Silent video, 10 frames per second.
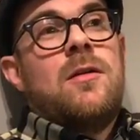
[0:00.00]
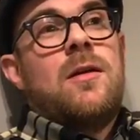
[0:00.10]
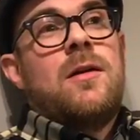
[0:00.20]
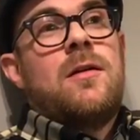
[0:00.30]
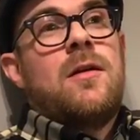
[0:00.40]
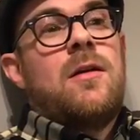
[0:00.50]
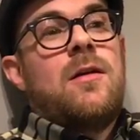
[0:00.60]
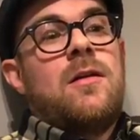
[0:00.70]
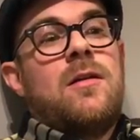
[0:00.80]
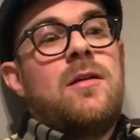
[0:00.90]
like
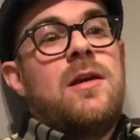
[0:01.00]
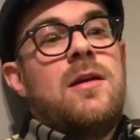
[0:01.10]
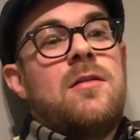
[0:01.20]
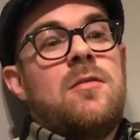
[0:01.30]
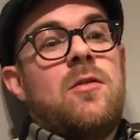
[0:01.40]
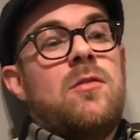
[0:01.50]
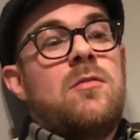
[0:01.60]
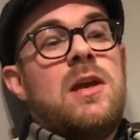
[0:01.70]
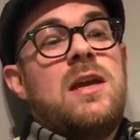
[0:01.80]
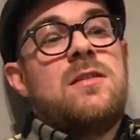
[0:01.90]

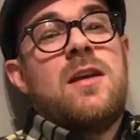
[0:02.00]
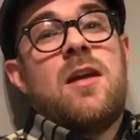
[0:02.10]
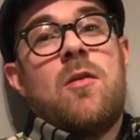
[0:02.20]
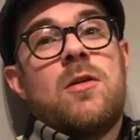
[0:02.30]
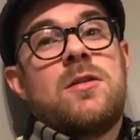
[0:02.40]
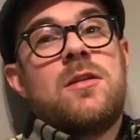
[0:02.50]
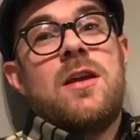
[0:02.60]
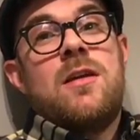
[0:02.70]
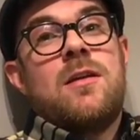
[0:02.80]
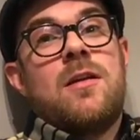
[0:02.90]
8-10 hours a
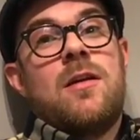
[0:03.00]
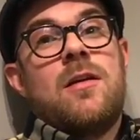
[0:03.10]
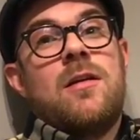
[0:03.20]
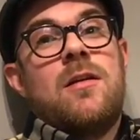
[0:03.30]
day kind of thing.